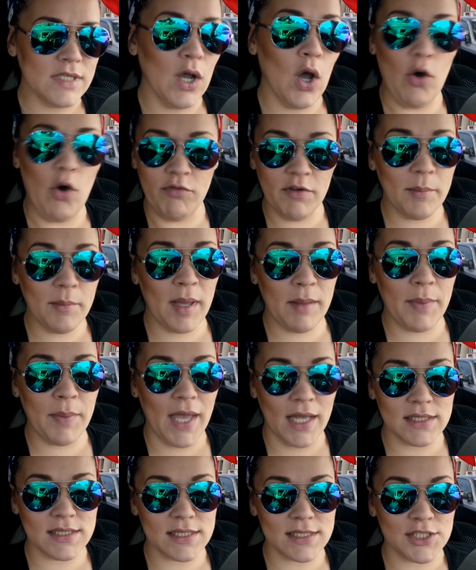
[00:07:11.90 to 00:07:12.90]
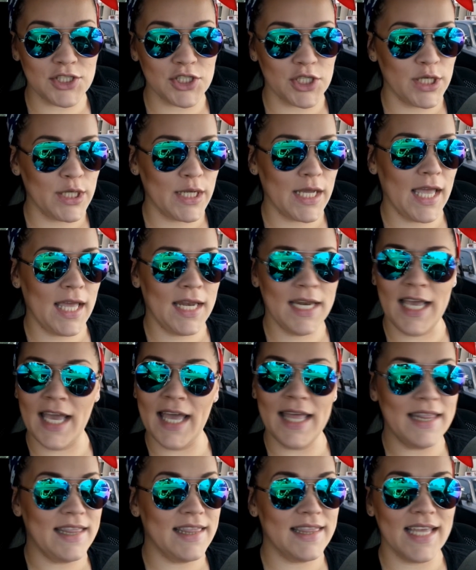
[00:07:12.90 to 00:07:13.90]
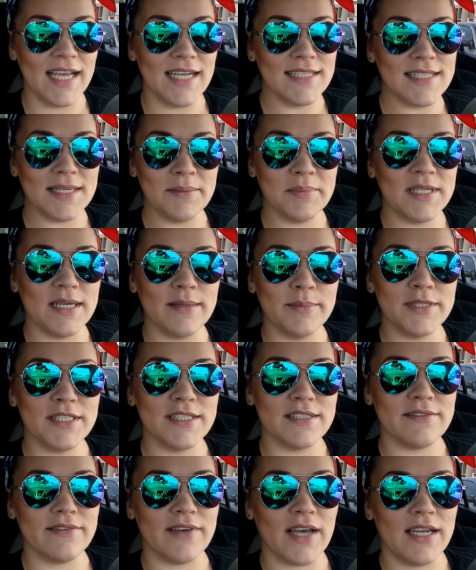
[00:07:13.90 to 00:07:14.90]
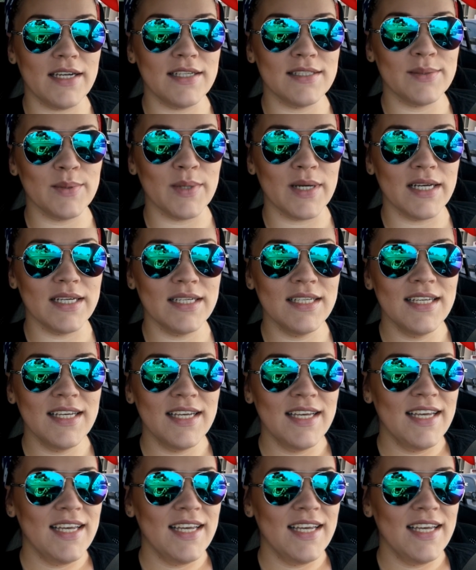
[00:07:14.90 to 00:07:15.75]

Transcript: over my pants and shirt again, and they zipped up just fine as well.